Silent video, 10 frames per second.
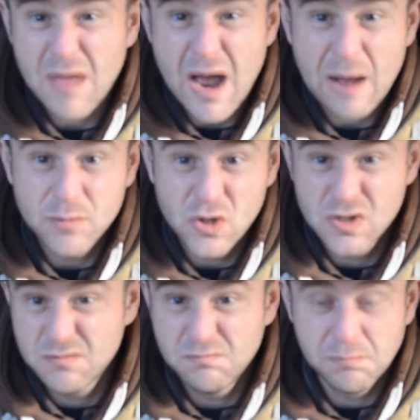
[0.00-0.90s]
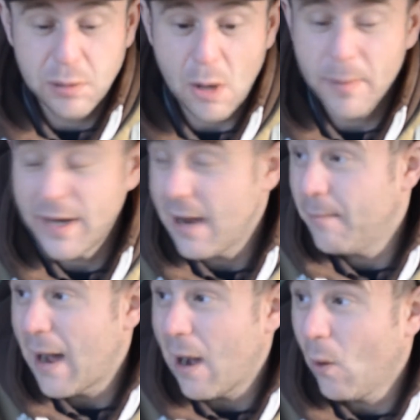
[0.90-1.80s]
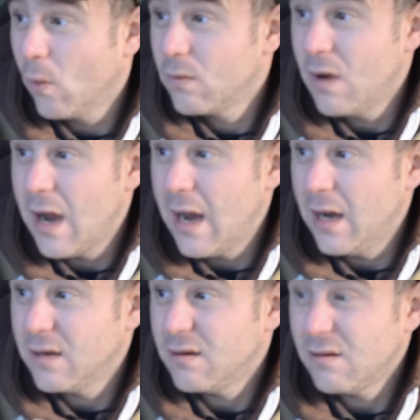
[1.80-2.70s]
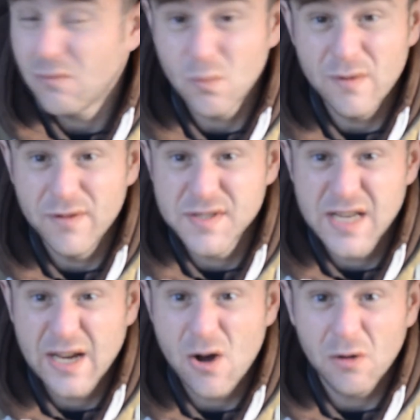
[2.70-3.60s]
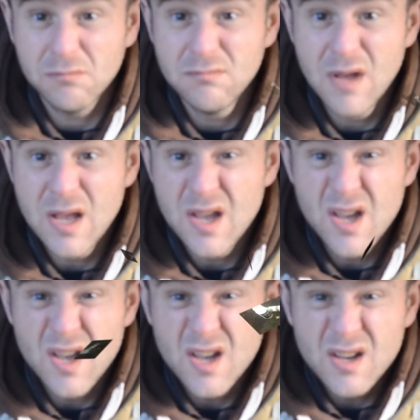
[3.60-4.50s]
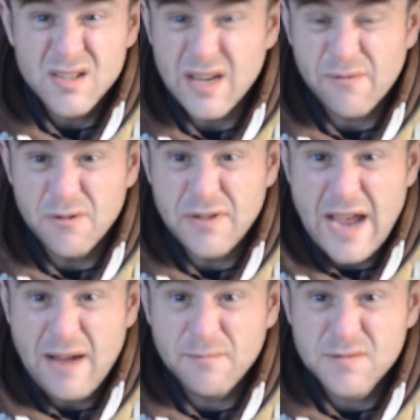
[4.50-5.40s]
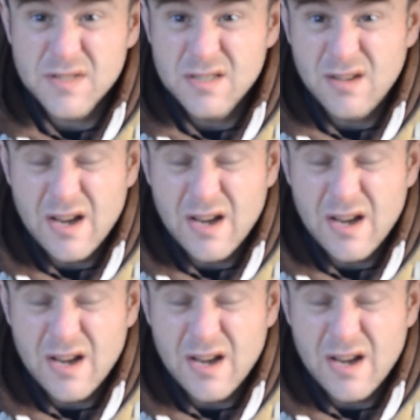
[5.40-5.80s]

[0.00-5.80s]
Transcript: I'm just plopping it about with a zig on, different depths,